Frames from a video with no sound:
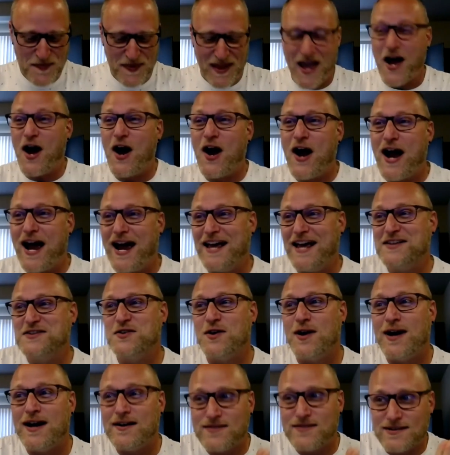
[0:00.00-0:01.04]
All right, so
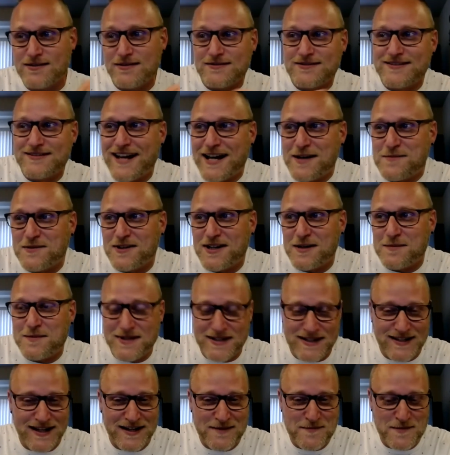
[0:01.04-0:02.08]
I've got a little timer. I'm
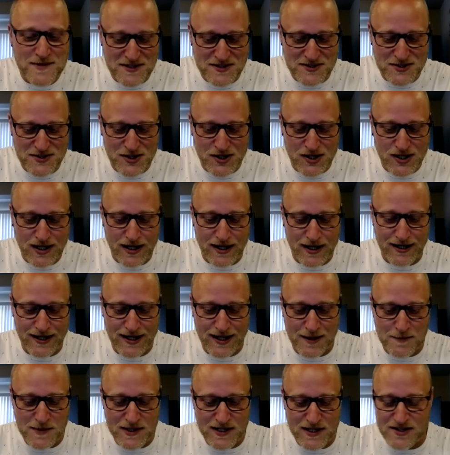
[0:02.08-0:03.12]
gonna start, and
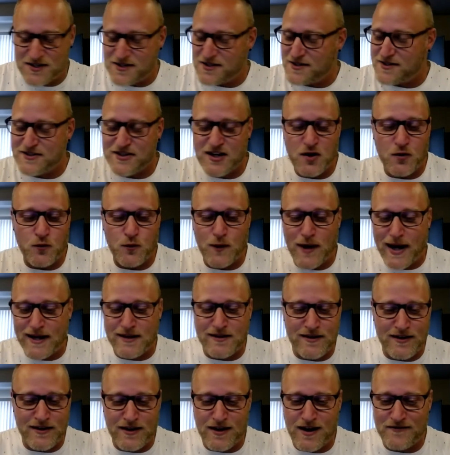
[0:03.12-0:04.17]
I'm gonna just start
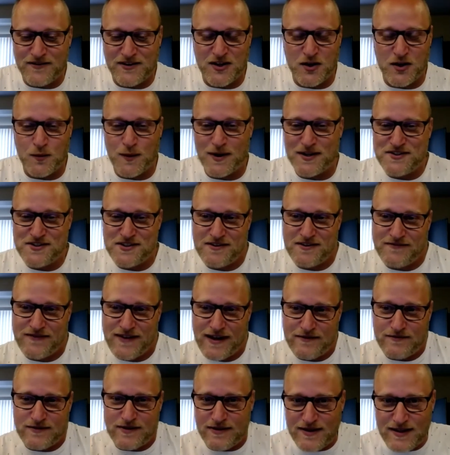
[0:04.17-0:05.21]
rattling off. What's your
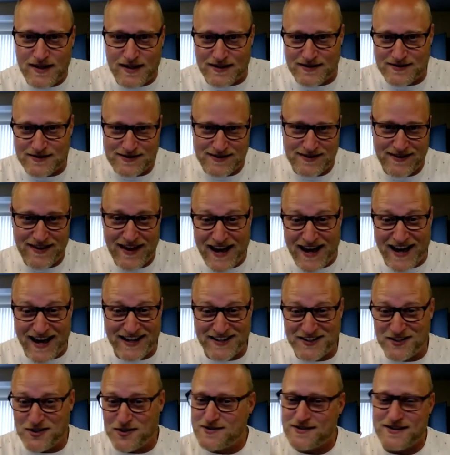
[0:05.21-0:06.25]
favorite? This, that, and
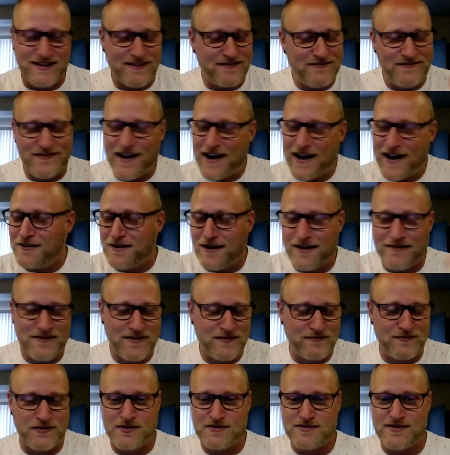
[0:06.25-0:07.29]
you're just gonna fire off the
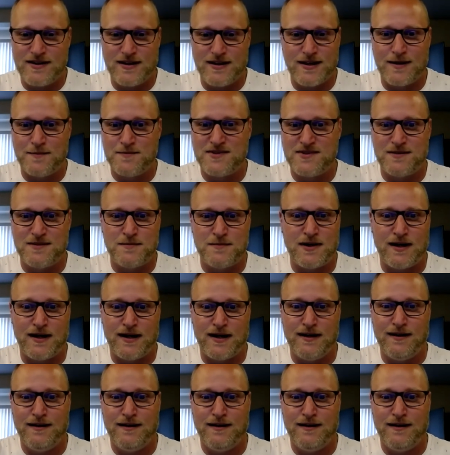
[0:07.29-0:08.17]
first thing that comes to mind.